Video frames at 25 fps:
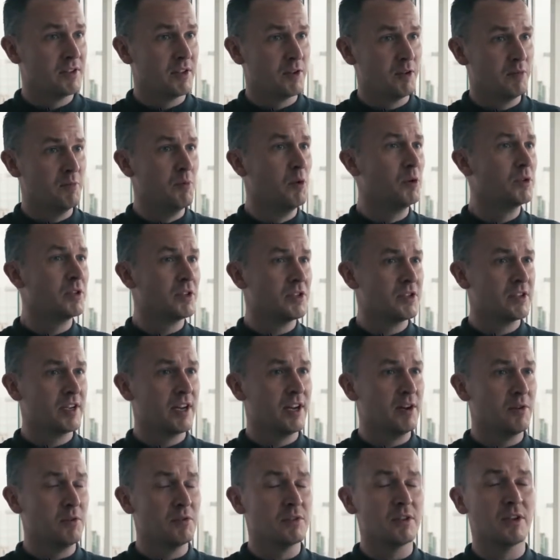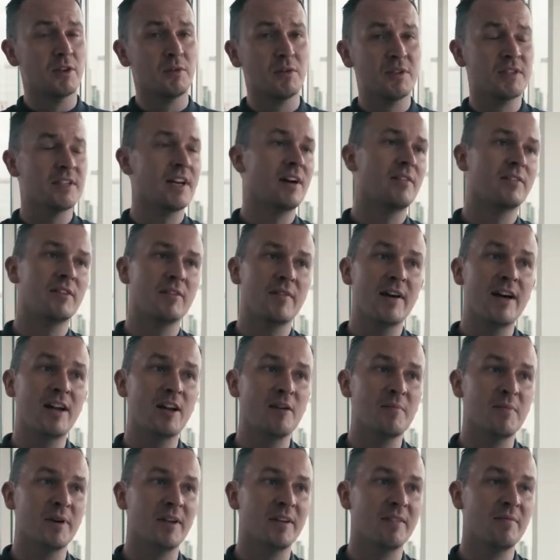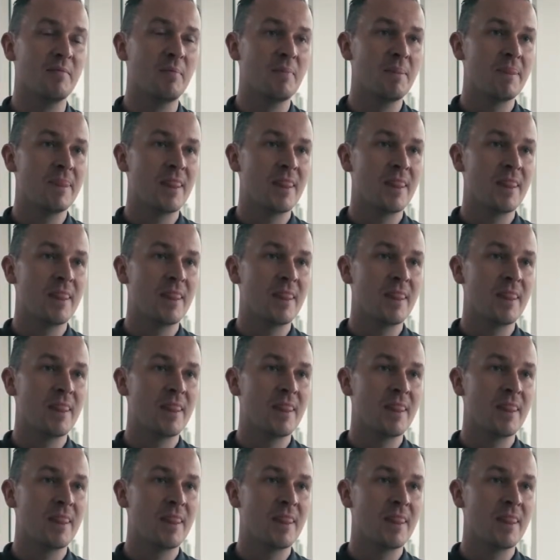their own motor skills, their own self-development,